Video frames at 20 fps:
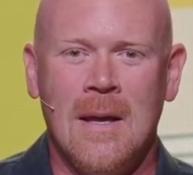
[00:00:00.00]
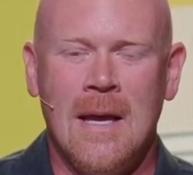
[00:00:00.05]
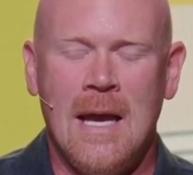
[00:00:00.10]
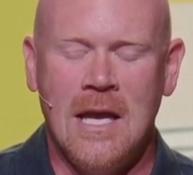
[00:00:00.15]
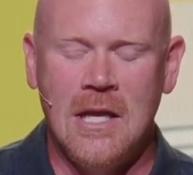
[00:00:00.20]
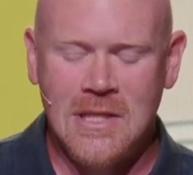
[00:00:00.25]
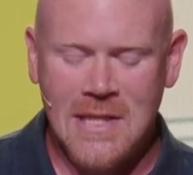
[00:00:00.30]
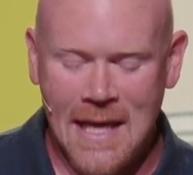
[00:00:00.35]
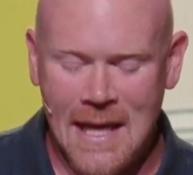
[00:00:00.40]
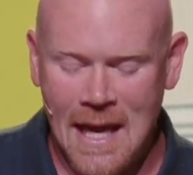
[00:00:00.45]

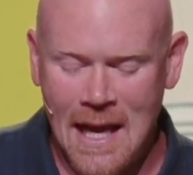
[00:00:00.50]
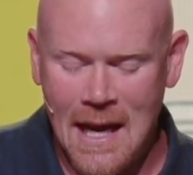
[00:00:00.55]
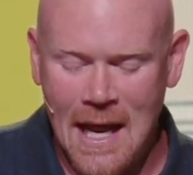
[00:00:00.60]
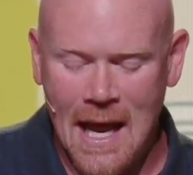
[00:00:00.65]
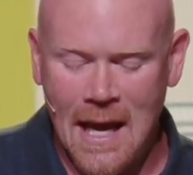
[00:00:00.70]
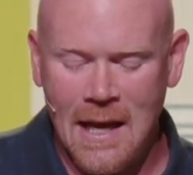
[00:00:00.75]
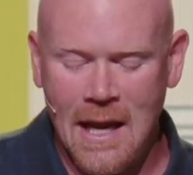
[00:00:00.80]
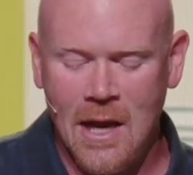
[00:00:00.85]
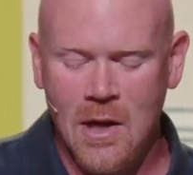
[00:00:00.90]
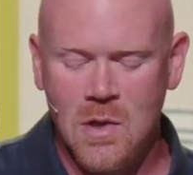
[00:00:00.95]
You see, and,
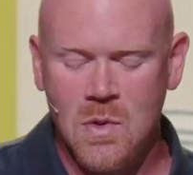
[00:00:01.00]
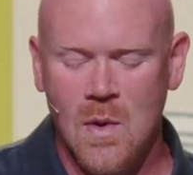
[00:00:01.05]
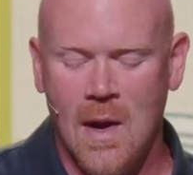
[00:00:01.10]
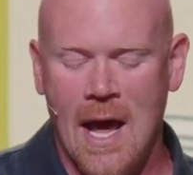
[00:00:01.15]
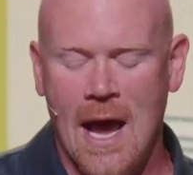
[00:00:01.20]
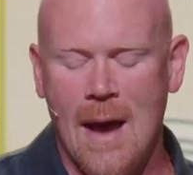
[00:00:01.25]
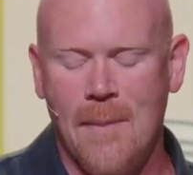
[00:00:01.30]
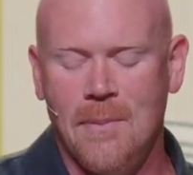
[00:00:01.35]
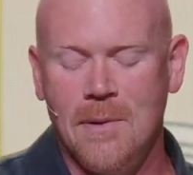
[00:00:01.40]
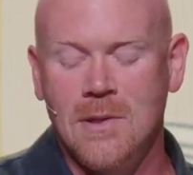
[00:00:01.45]
and here's what
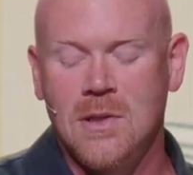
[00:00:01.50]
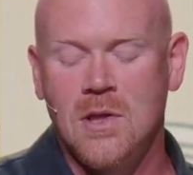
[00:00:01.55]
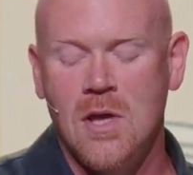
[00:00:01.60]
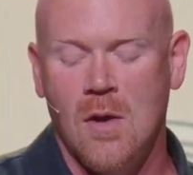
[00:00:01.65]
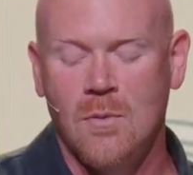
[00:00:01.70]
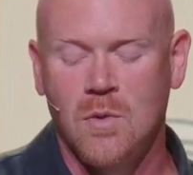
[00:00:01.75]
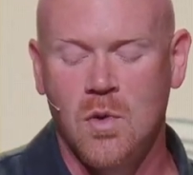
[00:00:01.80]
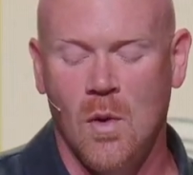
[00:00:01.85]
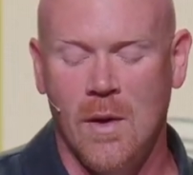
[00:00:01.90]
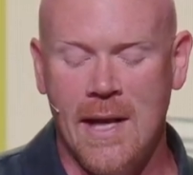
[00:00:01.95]
happens
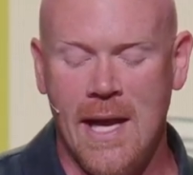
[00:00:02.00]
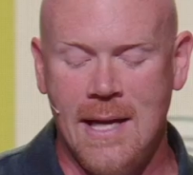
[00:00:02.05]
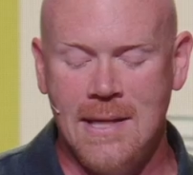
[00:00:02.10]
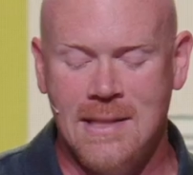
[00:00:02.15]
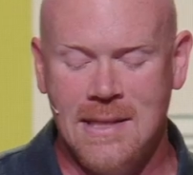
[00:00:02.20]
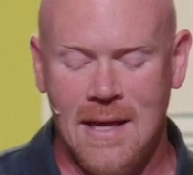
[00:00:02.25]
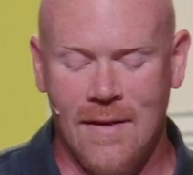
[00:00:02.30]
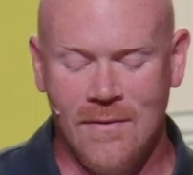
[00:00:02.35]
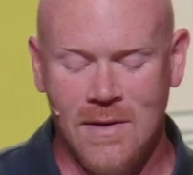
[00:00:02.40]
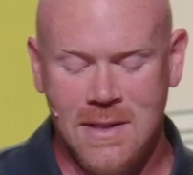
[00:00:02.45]
Psalm 28
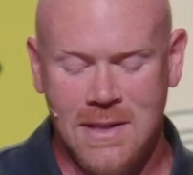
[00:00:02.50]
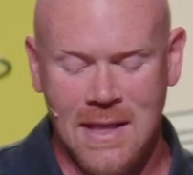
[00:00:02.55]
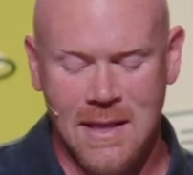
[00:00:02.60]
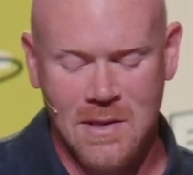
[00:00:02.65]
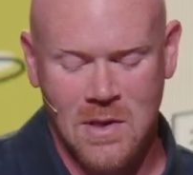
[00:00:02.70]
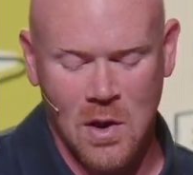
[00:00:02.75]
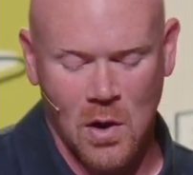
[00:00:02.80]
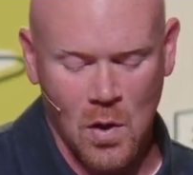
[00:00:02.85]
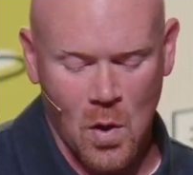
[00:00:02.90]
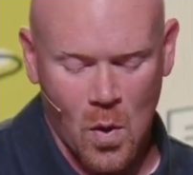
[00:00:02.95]
7
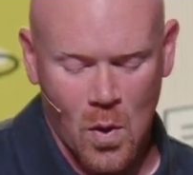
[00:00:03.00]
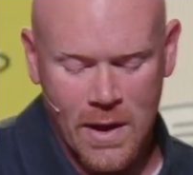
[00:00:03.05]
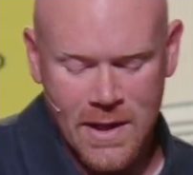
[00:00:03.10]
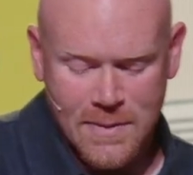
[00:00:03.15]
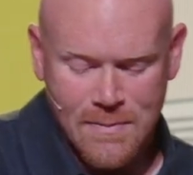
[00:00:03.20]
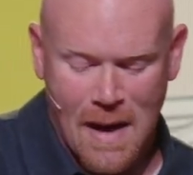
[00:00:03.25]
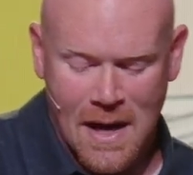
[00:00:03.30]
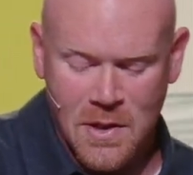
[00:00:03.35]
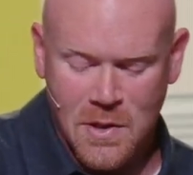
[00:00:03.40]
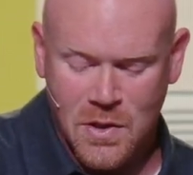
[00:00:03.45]
says, The Lord
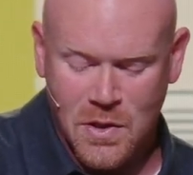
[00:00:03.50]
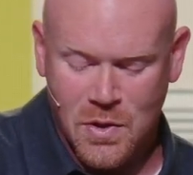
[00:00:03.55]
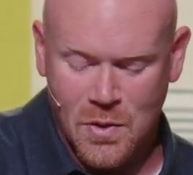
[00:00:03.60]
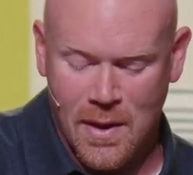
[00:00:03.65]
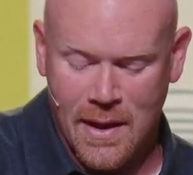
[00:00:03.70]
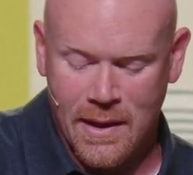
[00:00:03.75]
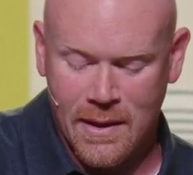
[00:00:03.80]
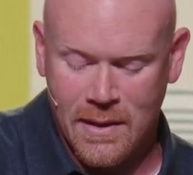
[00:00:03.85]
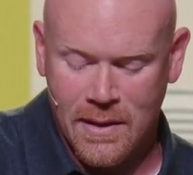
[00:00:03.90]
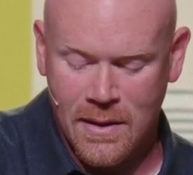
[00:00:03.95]
is my
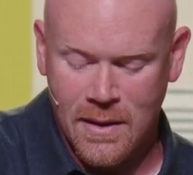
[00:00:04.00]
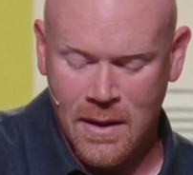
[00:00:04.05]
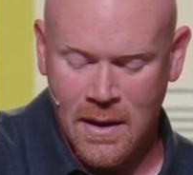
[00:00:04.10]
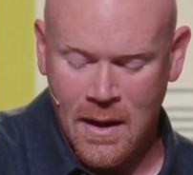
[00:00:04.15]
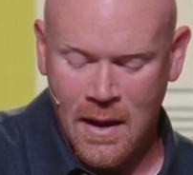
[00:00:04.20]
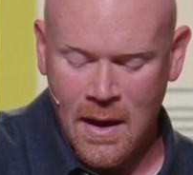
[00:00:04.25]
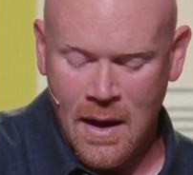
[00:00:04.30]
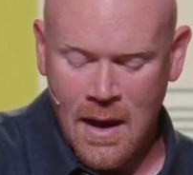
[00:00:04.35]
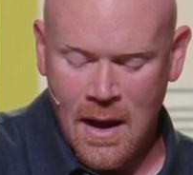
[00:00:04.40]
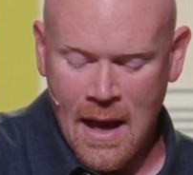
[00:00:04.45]
strength
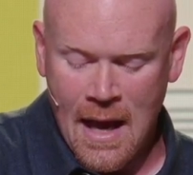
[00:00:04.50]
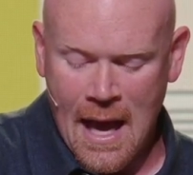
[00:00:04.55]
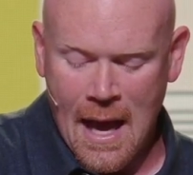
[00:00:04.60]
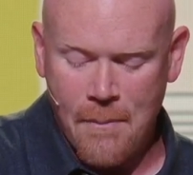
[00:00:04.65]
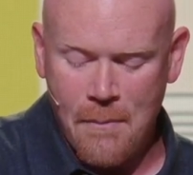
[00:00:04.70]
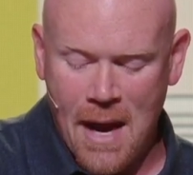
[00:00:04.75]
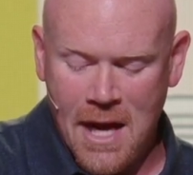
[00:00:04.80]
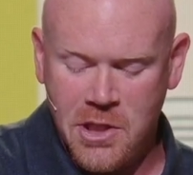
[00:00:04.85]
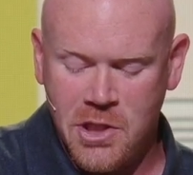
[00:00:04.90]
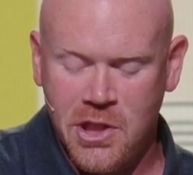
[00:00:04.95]

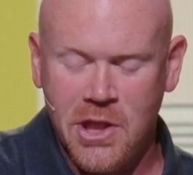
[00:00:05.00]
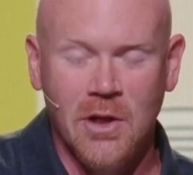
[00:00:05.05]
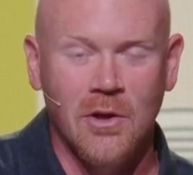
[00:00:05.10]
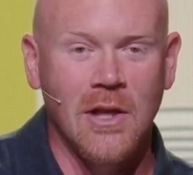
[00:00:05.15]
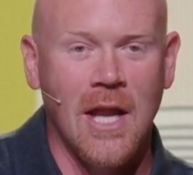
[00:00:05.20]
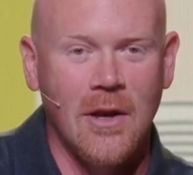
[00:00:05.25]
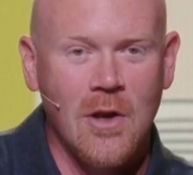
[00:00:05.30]
and my shield.